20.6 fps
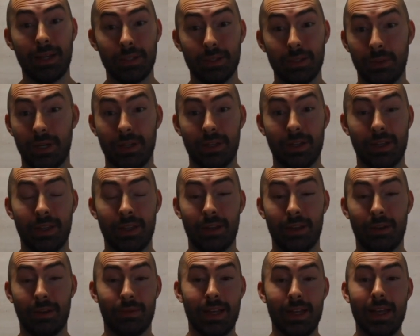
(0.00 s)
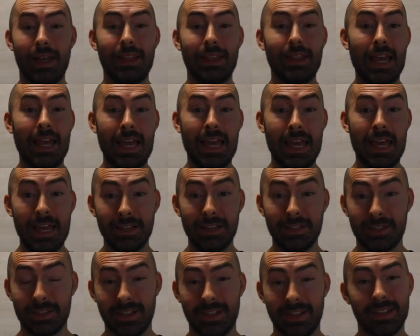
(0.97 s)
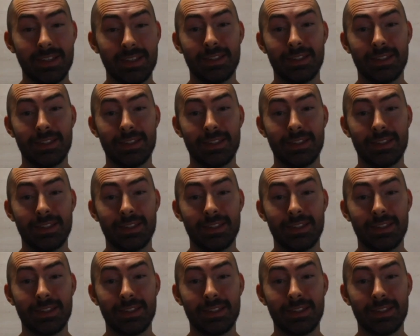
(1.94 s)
as well, and they hiss.